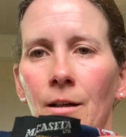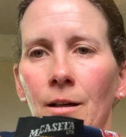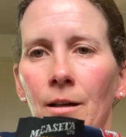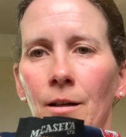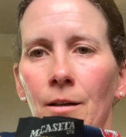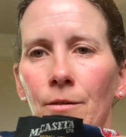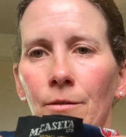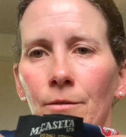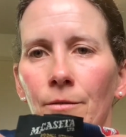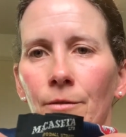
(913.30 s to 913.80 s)

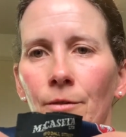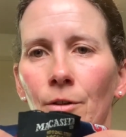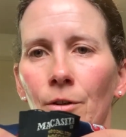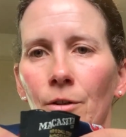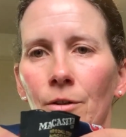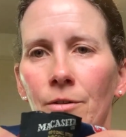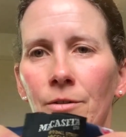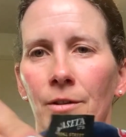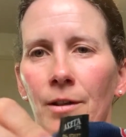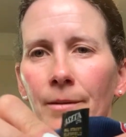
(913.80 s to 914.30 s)

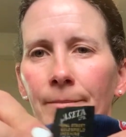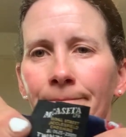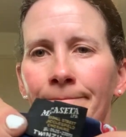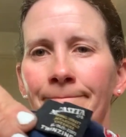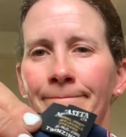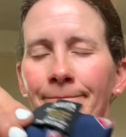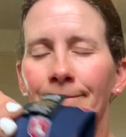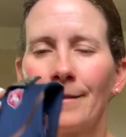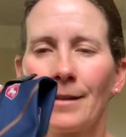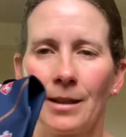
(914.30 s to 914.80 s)
04. So
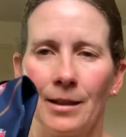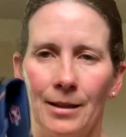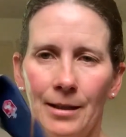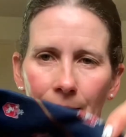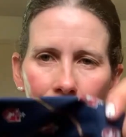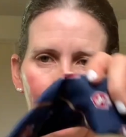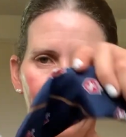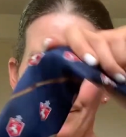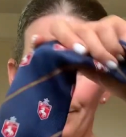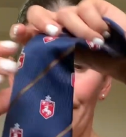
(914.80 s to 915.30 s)

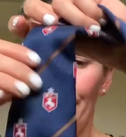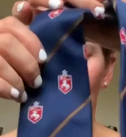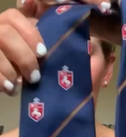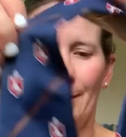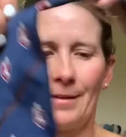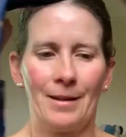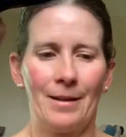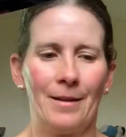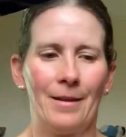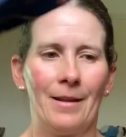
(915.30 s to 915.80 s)
yeah,
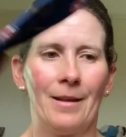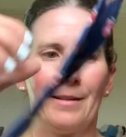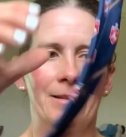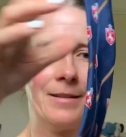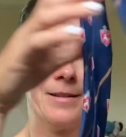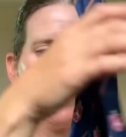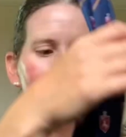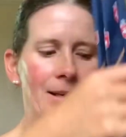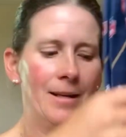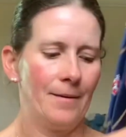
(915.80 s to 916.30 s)
there's
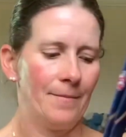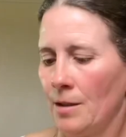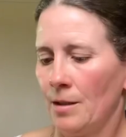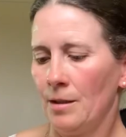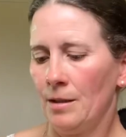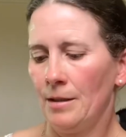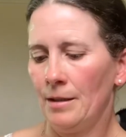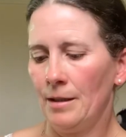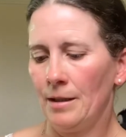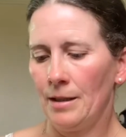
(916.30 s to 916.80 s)
that.
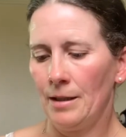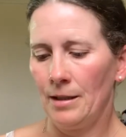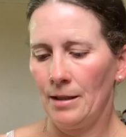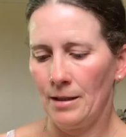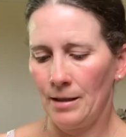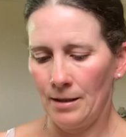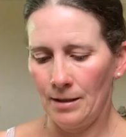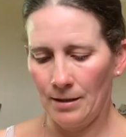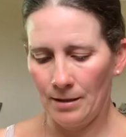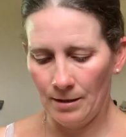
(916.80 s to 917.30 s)
And
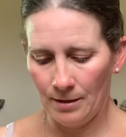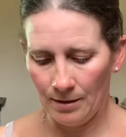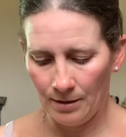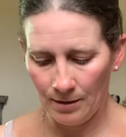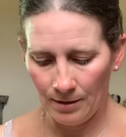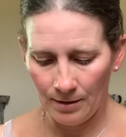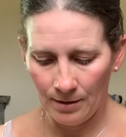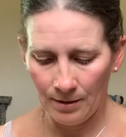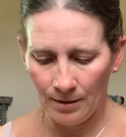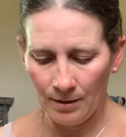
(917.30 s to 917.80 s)
then
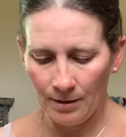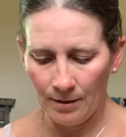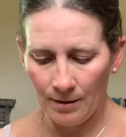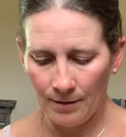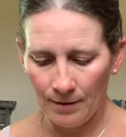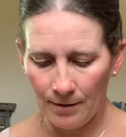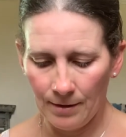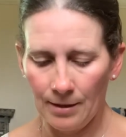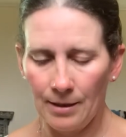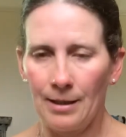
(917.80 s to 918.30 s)

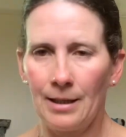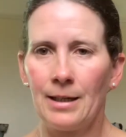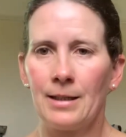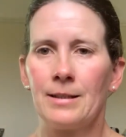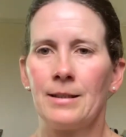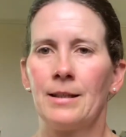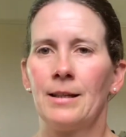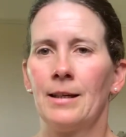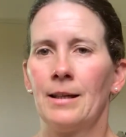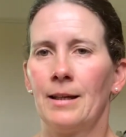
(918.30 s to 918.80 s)
the last
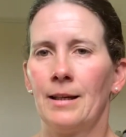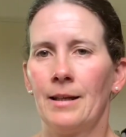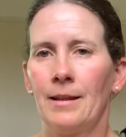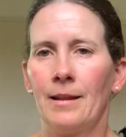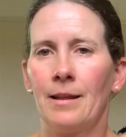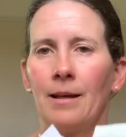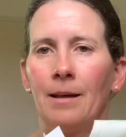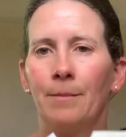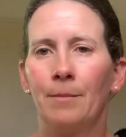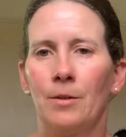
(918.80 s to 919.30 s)
thing
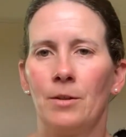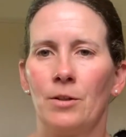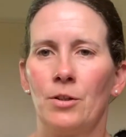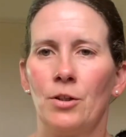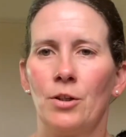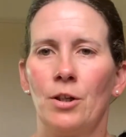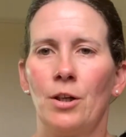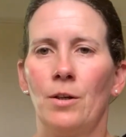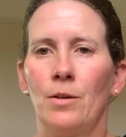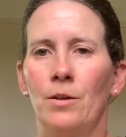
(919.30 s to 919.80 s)
that I'm going to
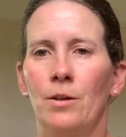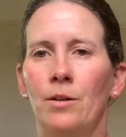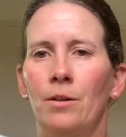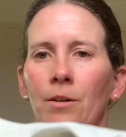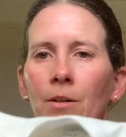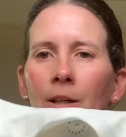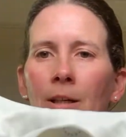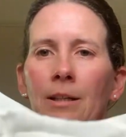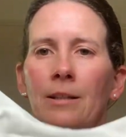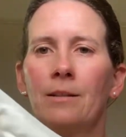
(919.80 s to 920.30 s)
show
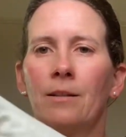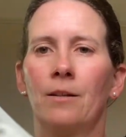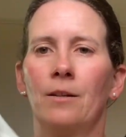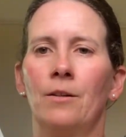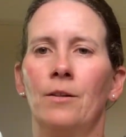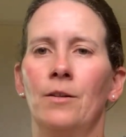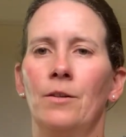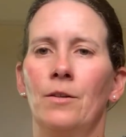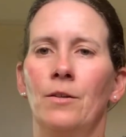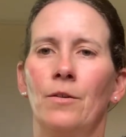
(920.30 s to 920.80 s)
you is
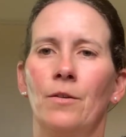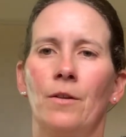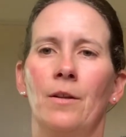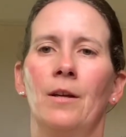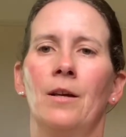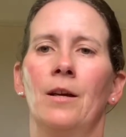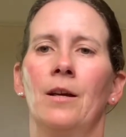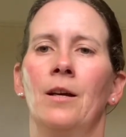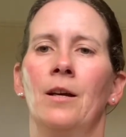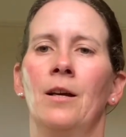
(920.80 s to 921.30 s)

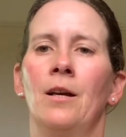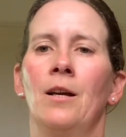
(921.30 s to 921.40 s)
another